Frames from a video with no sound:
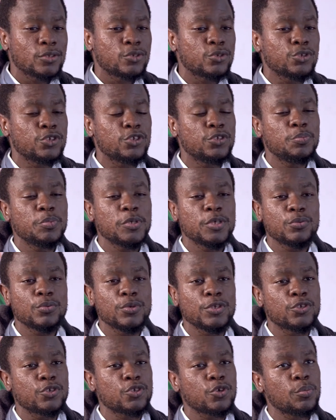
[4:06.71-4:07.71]
to speak
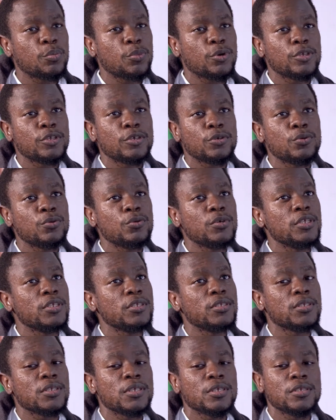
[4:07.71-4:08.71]
with somebody who
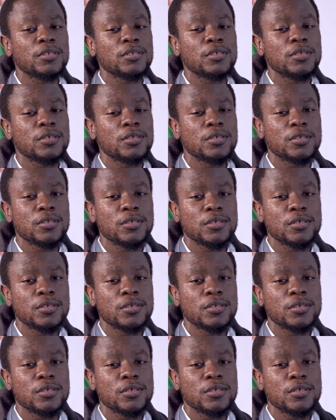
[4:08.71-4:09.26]
is in the